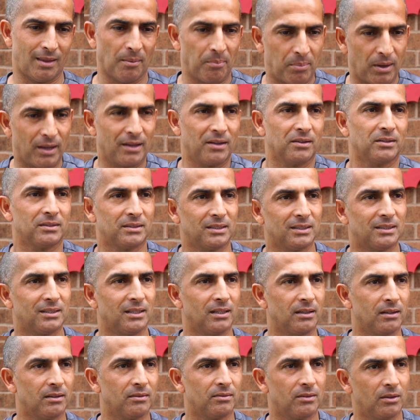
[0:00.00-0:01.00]
players
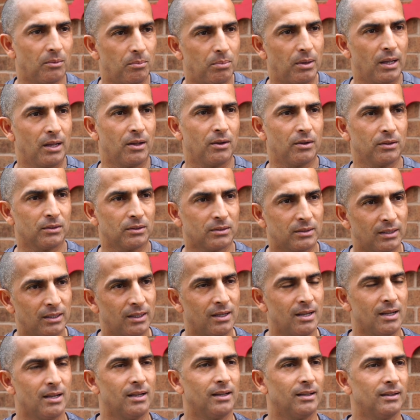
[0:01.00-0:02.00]
deserve, the players,
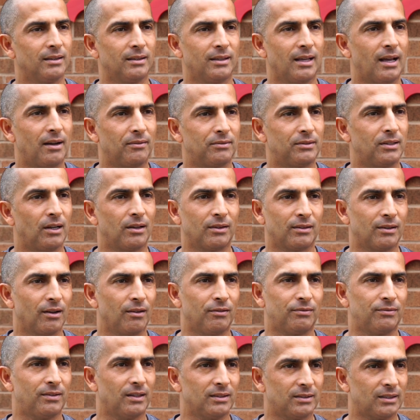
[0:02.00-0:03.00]
they have done a
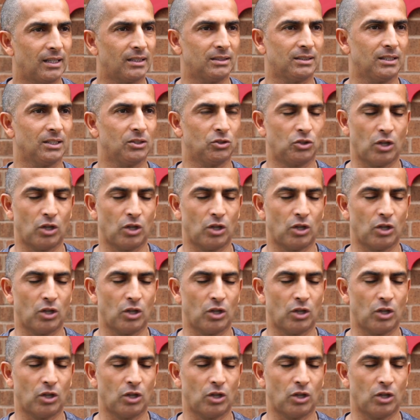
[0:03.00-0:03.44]
fantastic